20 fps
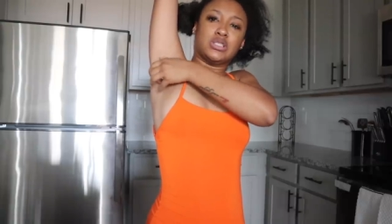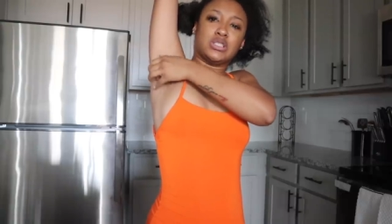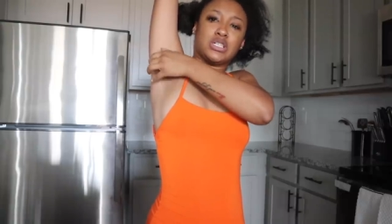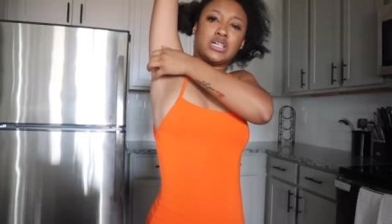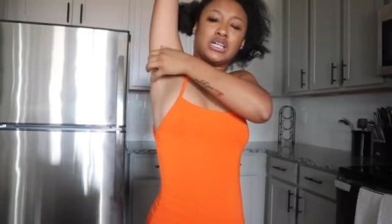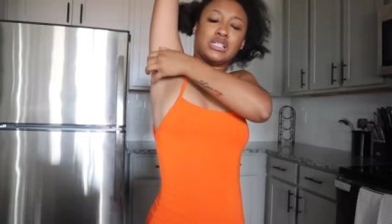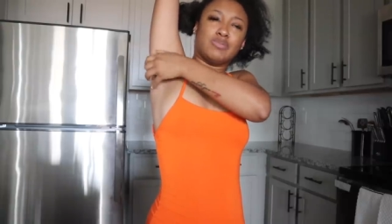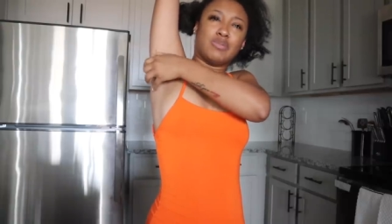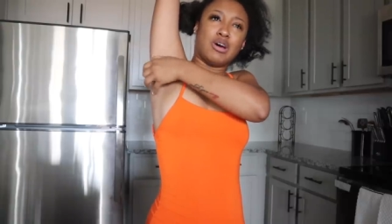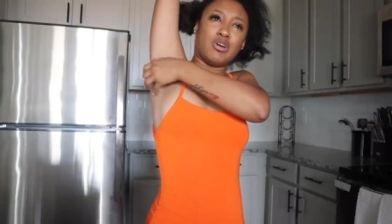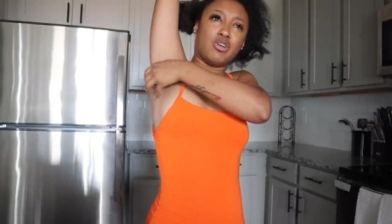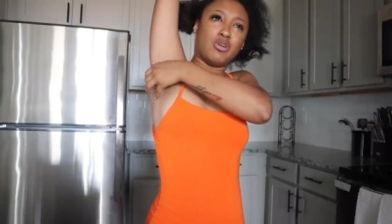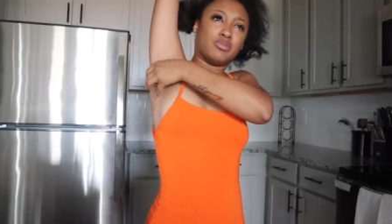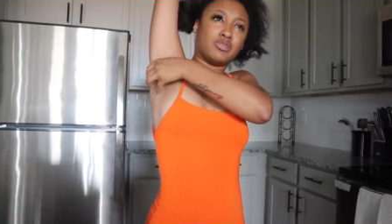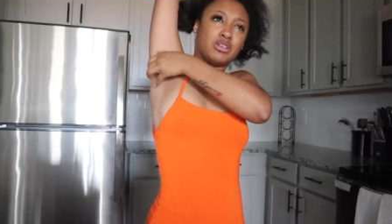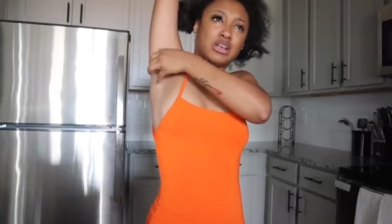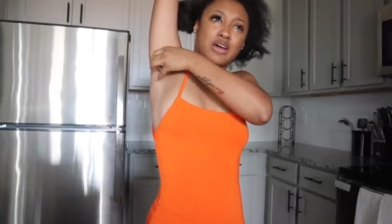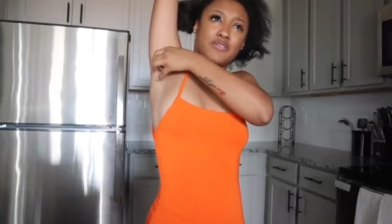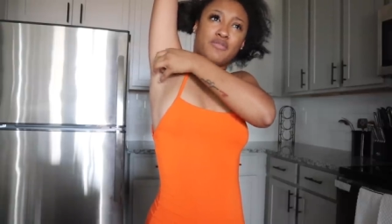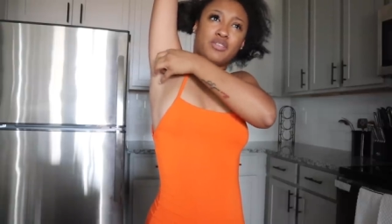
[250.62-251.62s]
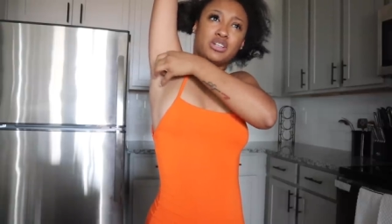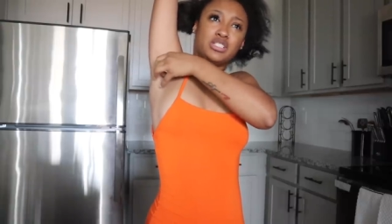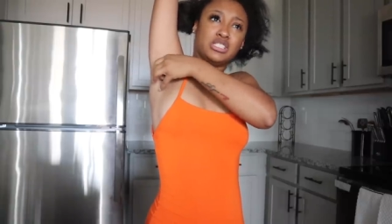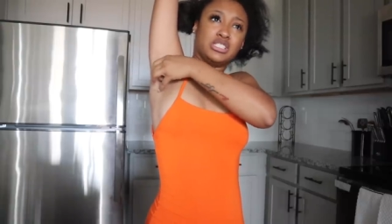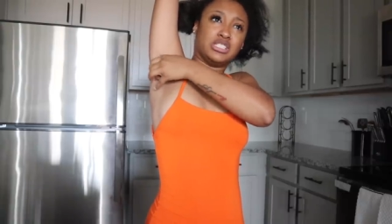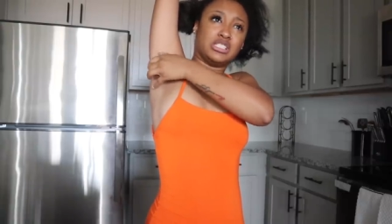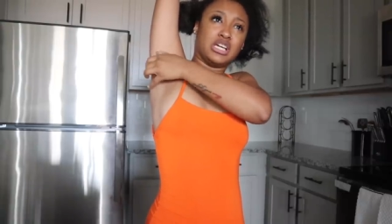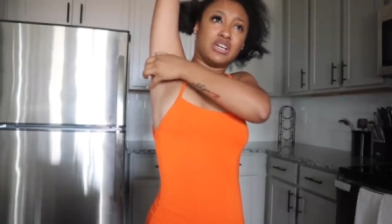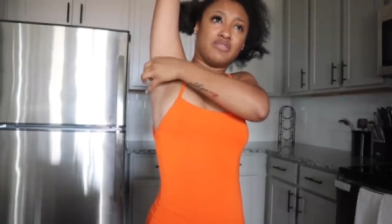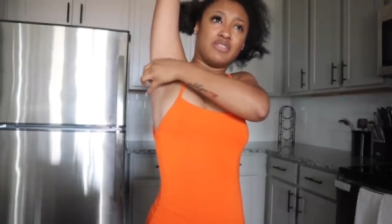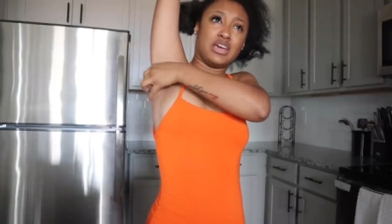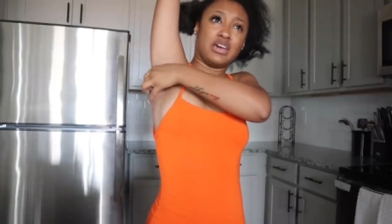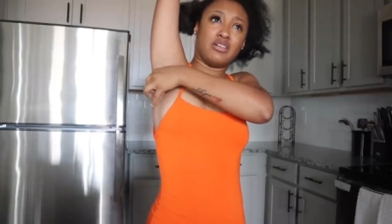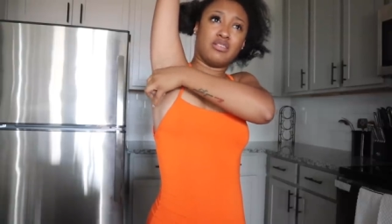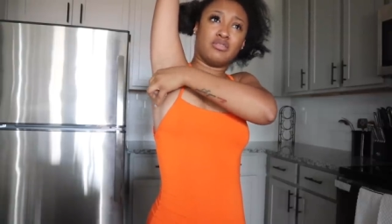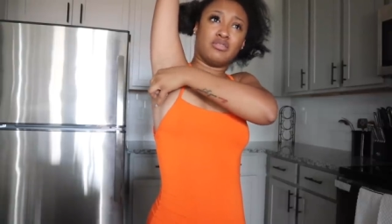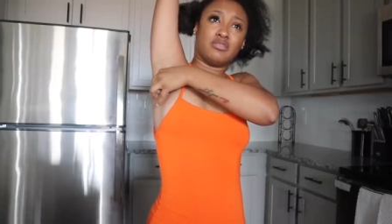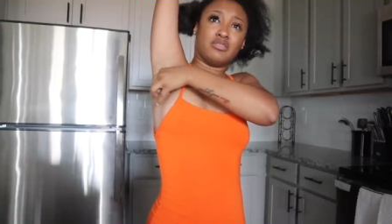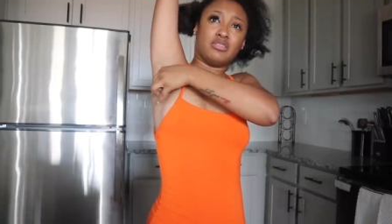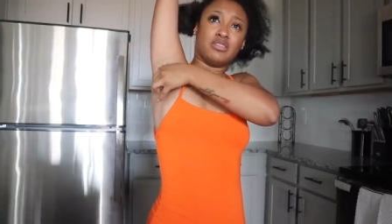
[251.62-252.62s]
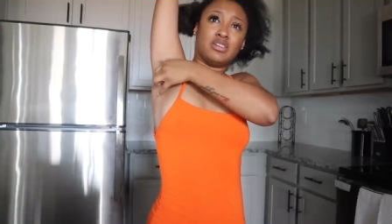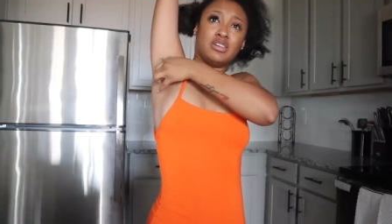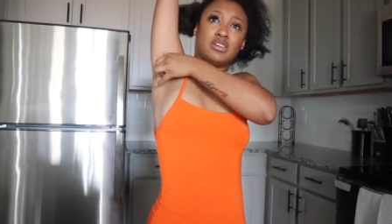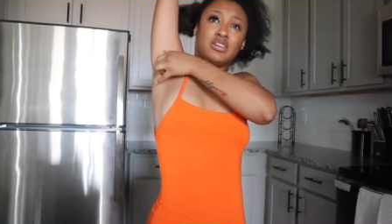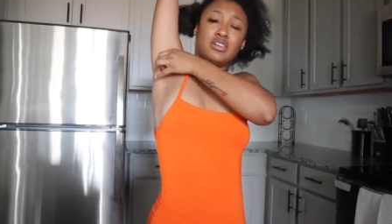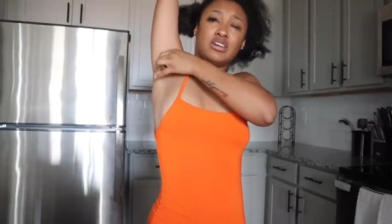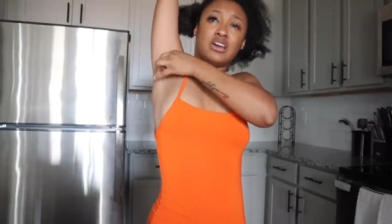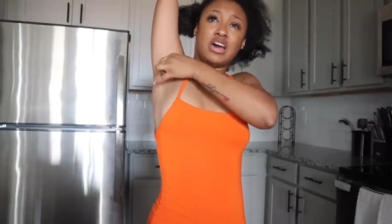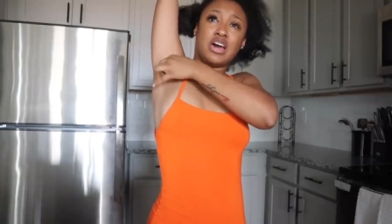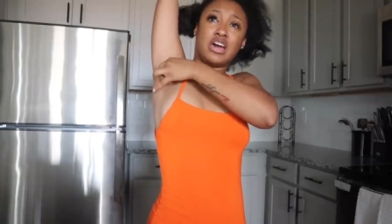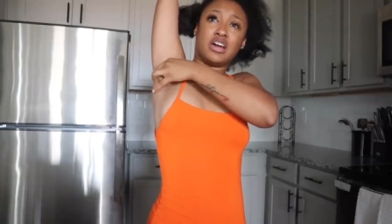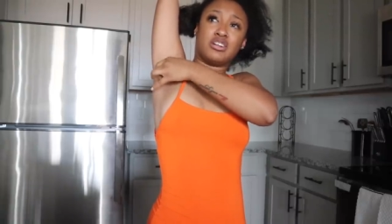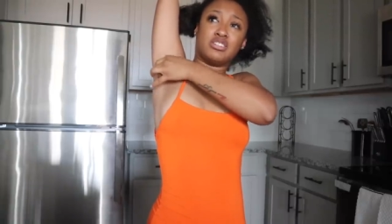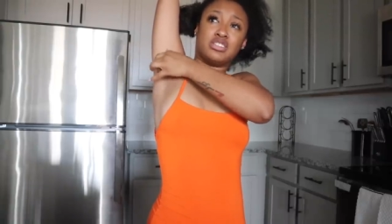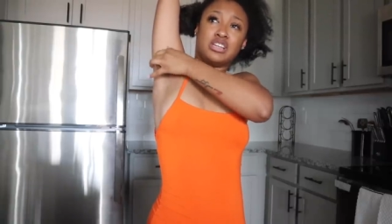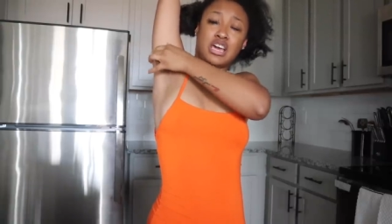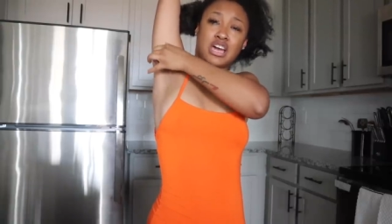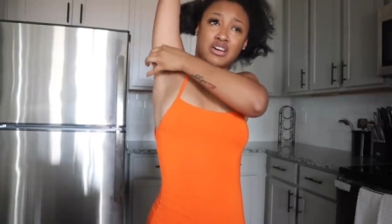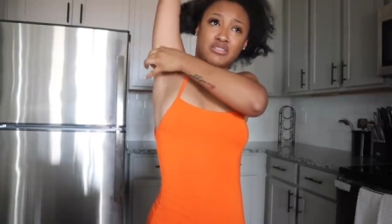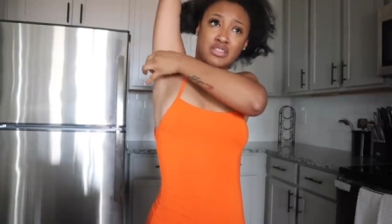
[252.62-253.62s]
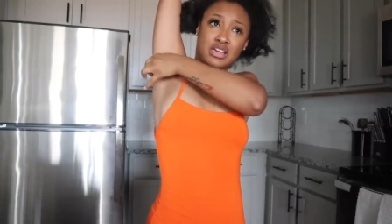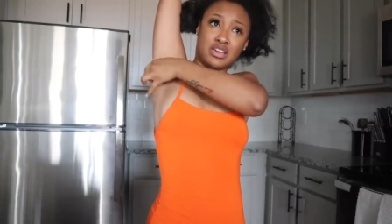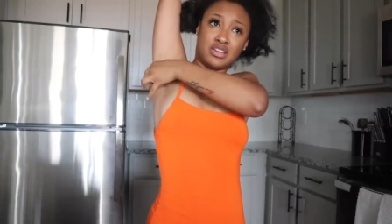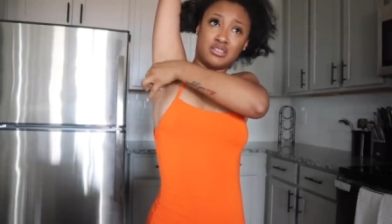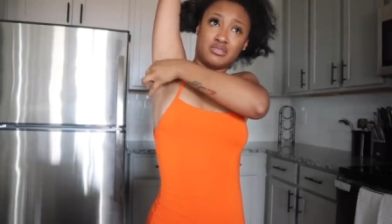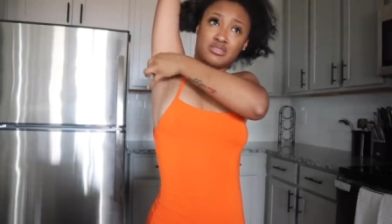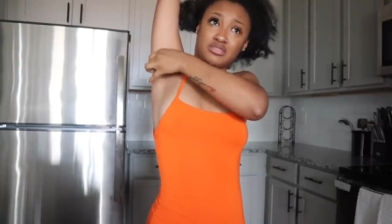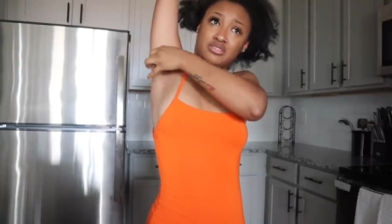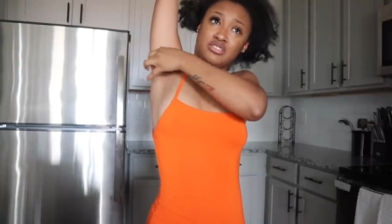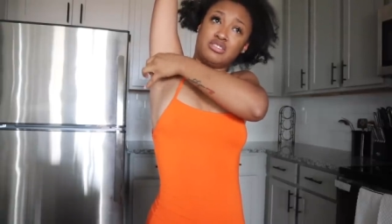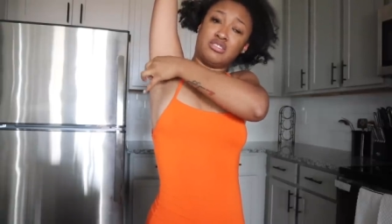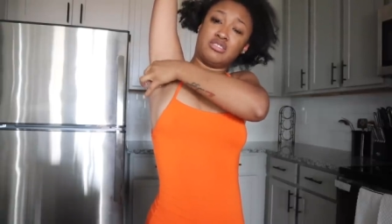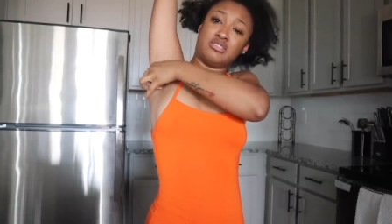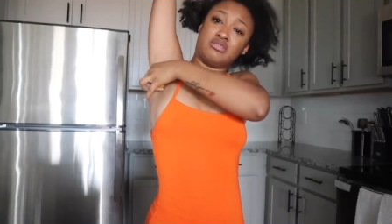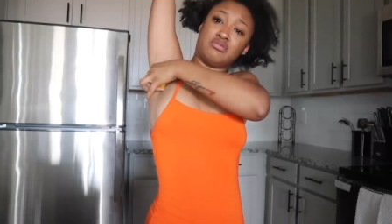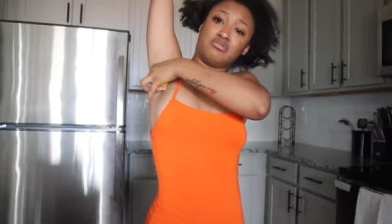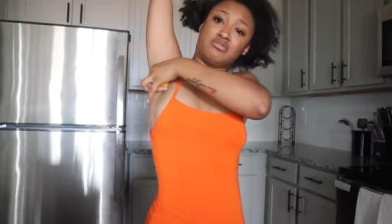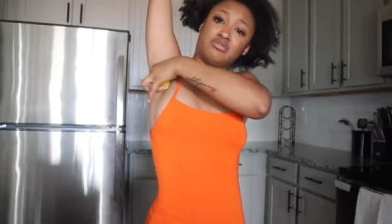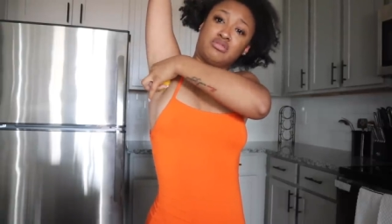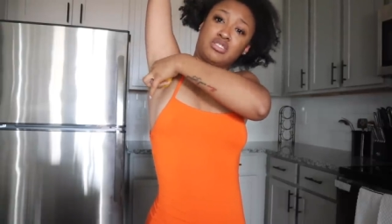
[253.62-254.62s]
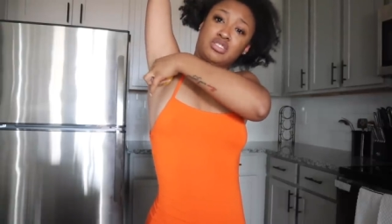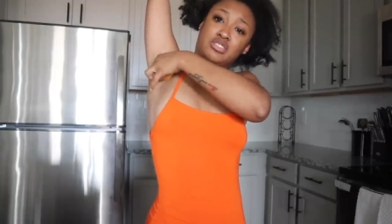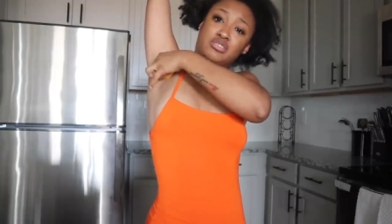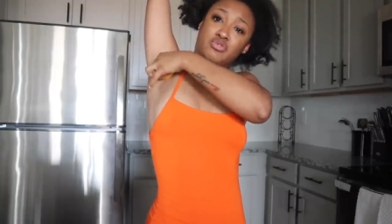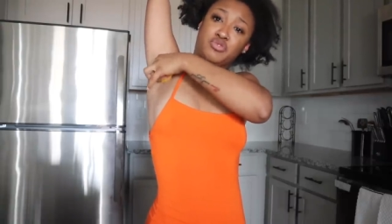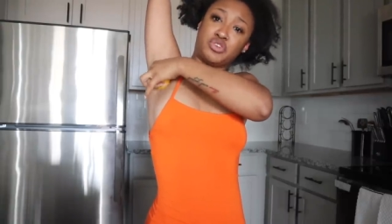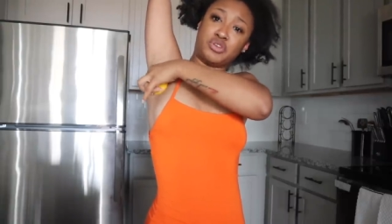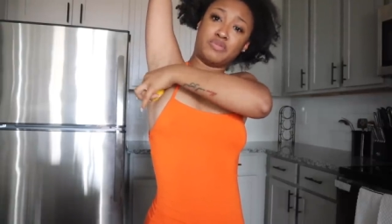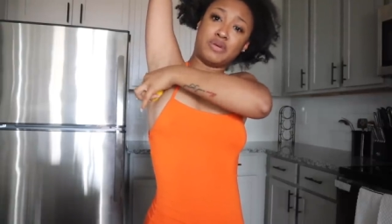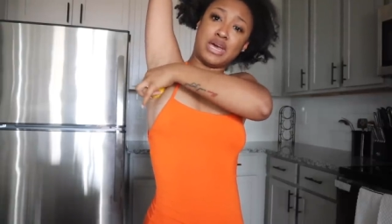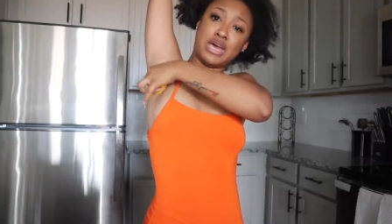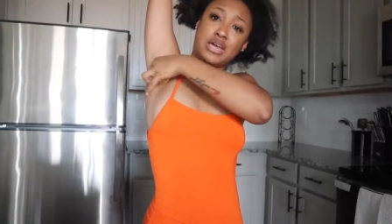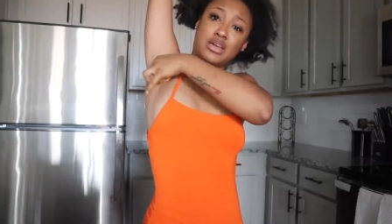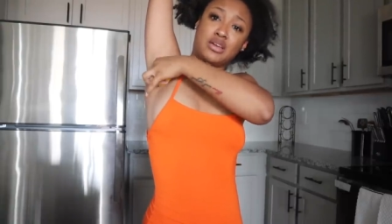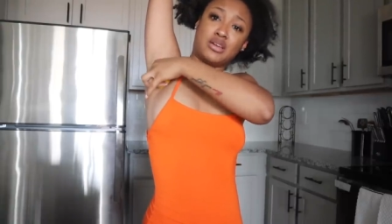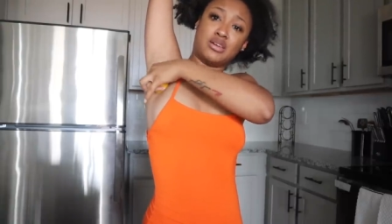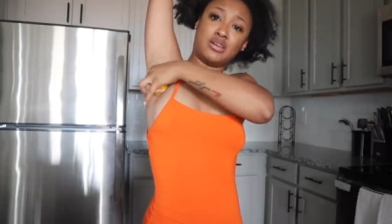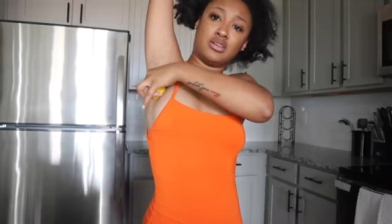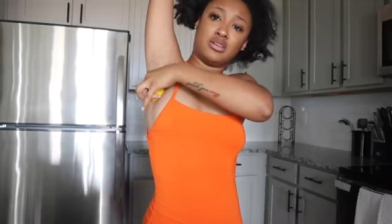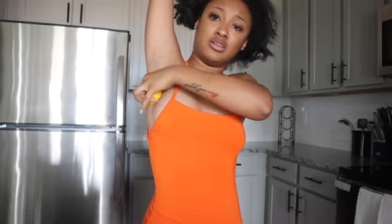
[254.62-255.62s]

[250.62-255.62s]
Because my arms are not freshly shaved now. I actually have like, you know, it's growing back.